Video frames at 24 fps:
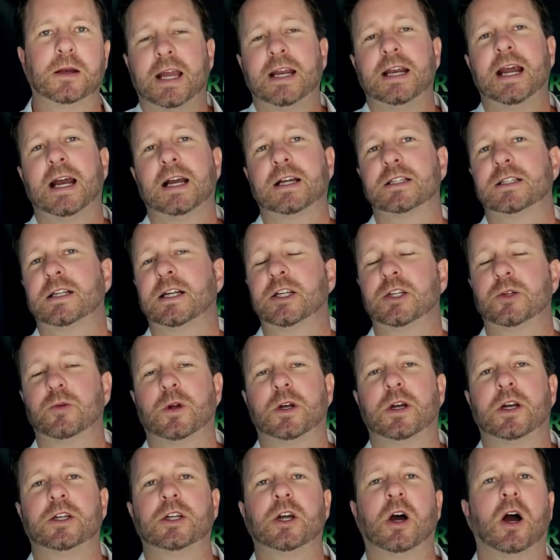Okay, next I just
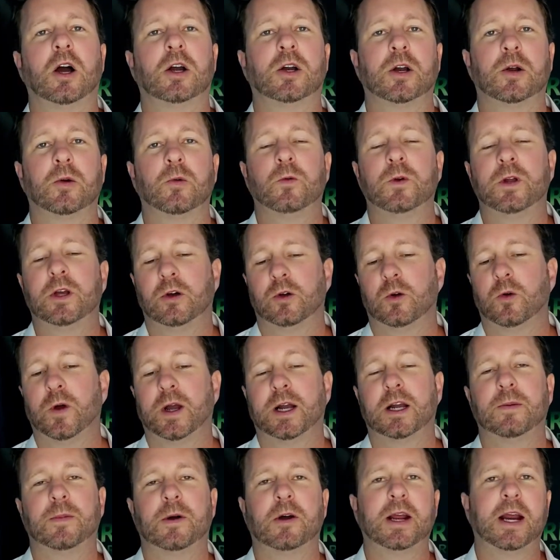want to talk real
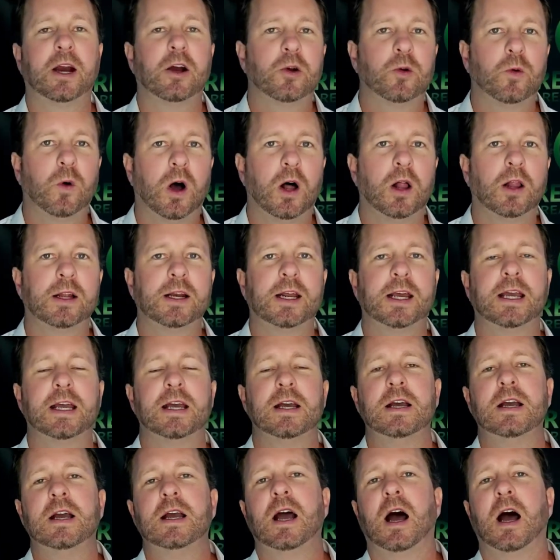quick about air quality.